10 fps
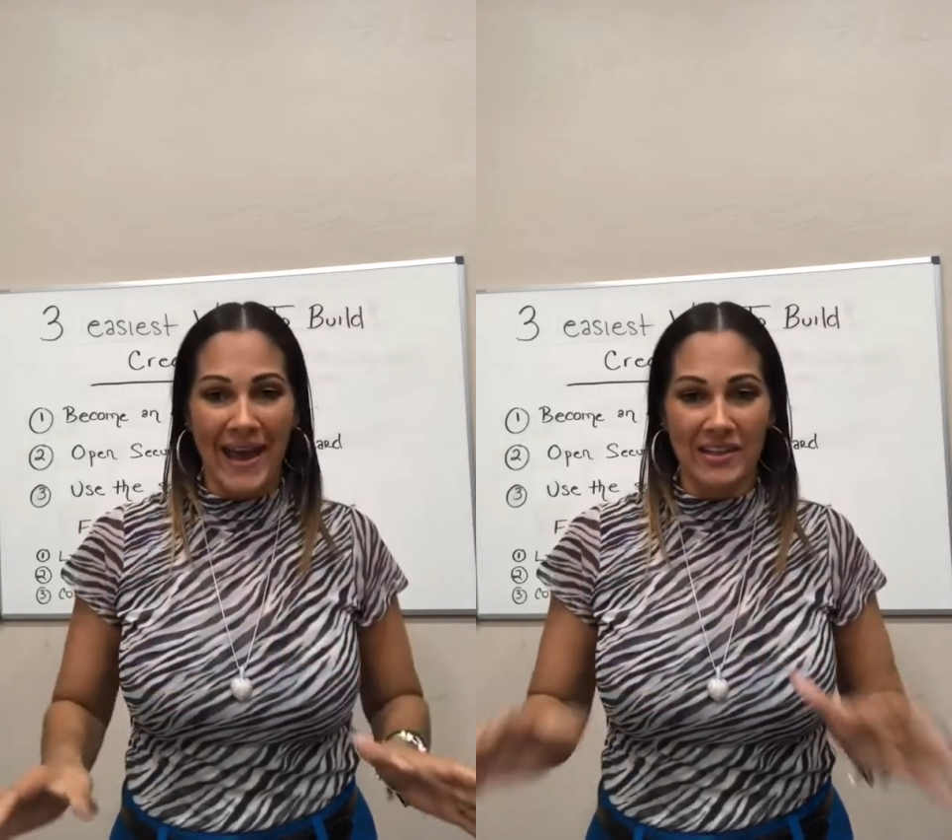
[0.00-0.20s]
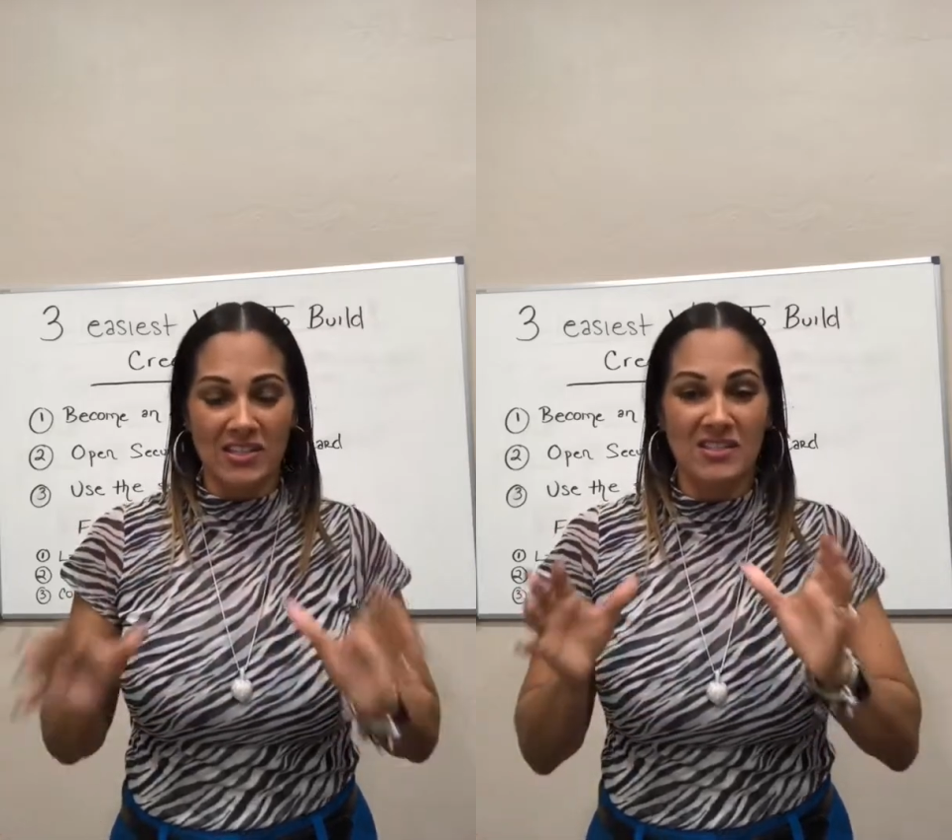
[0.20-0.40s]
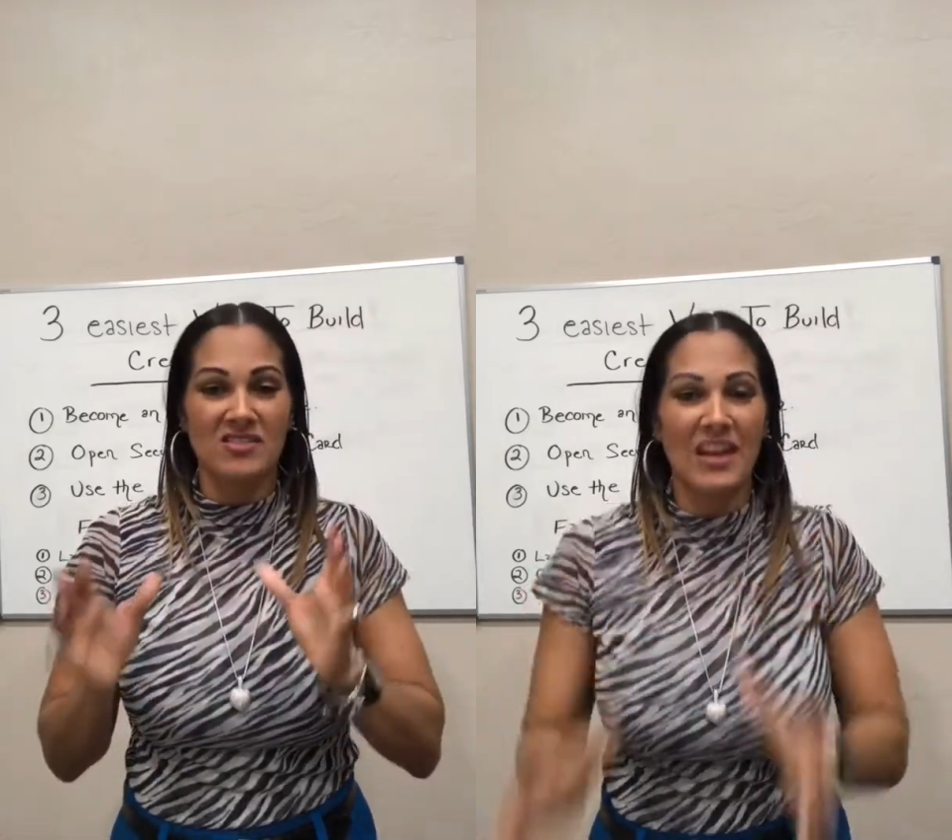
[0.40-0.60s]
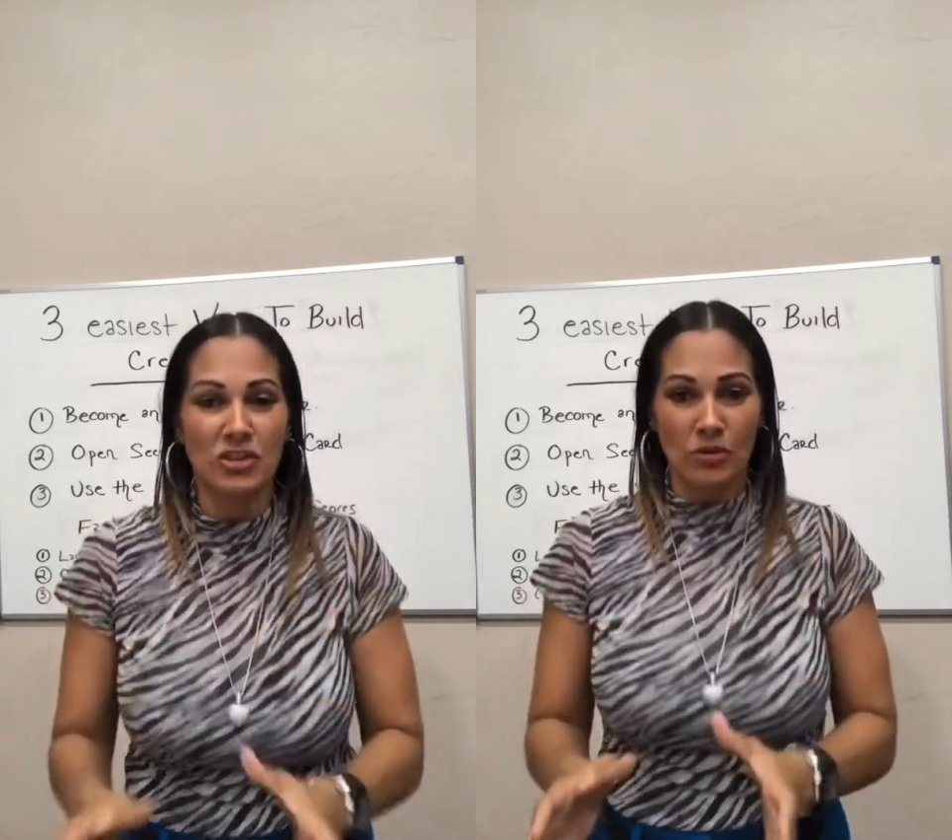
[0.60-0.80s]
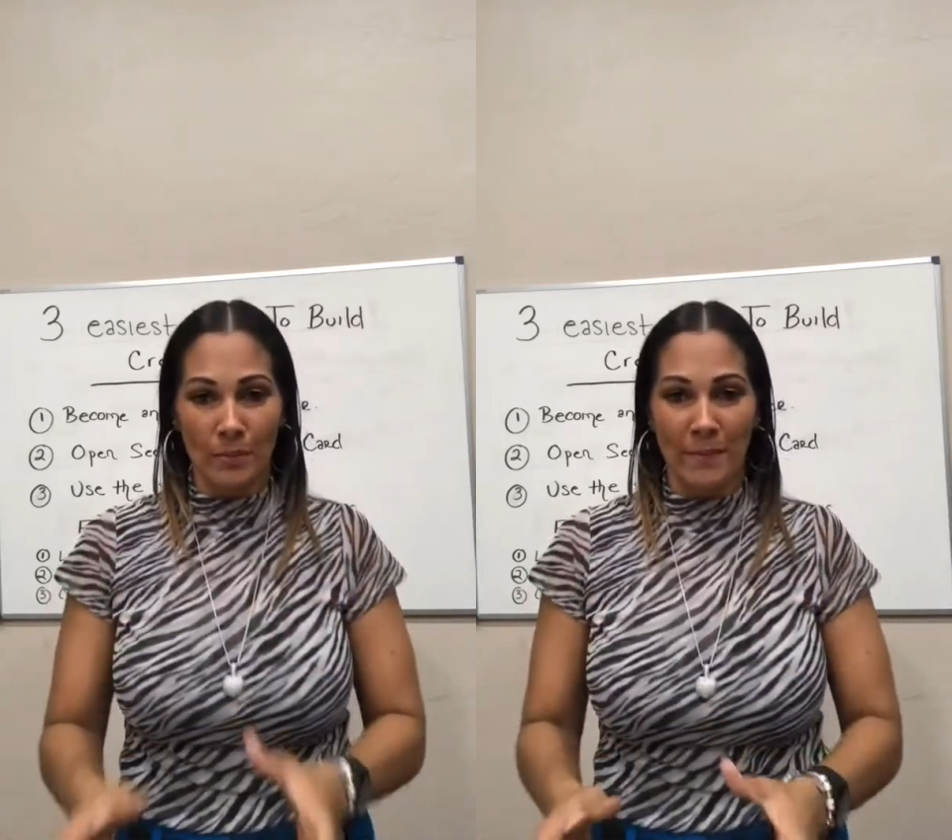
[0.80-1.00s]
It's
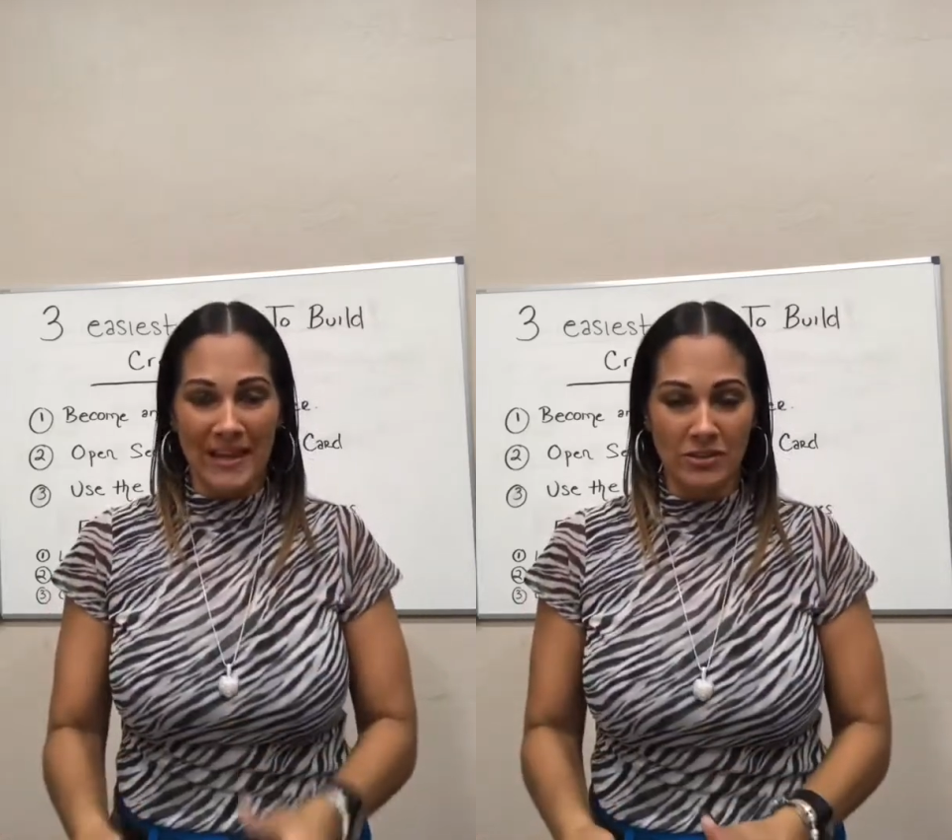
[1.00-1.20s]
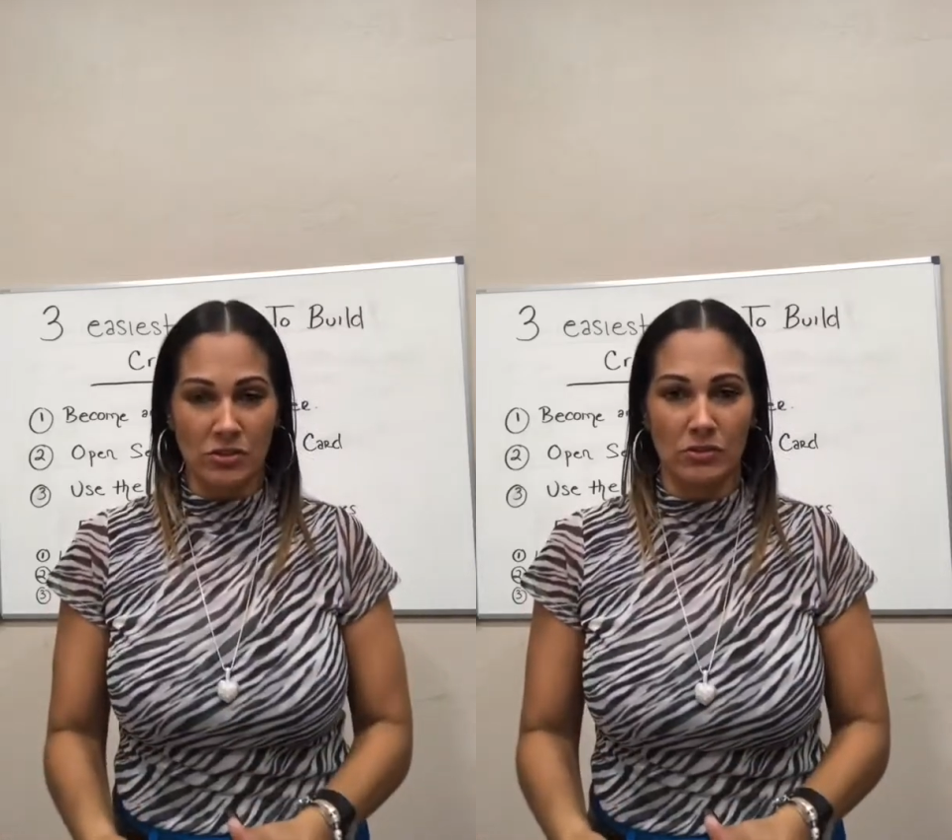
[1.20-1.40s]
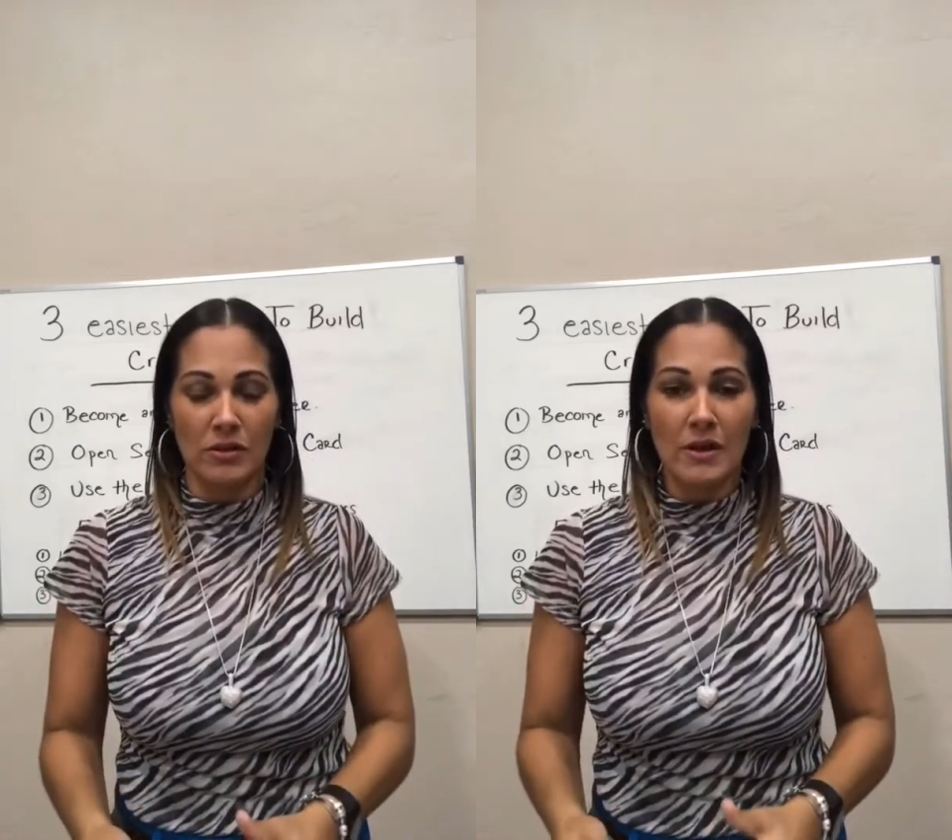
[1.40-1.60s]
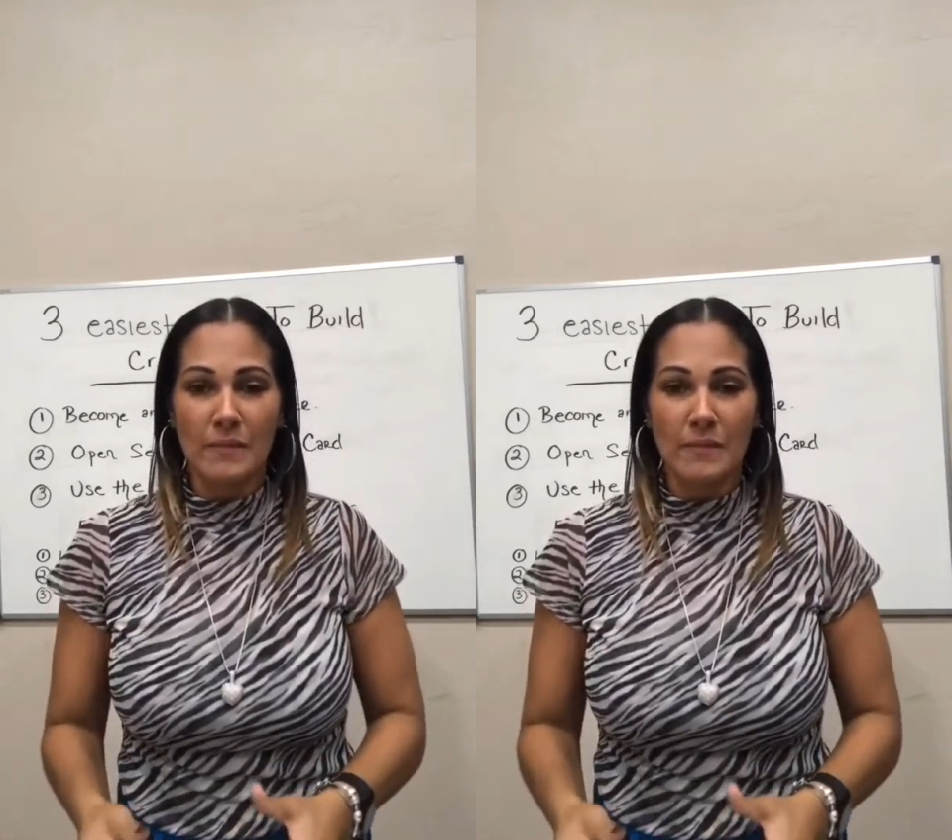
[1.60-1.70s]
detrimental.